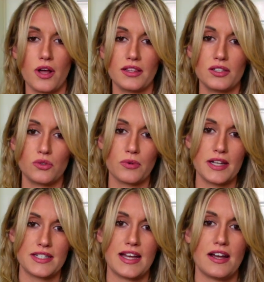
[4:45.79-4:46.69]
a little
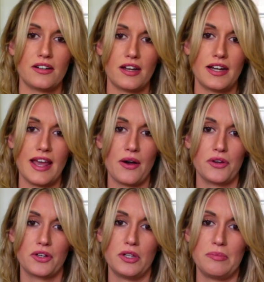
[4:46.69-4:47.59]
rundown on how
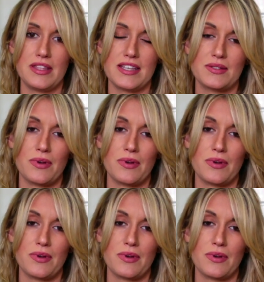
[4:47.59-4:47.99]
it could be this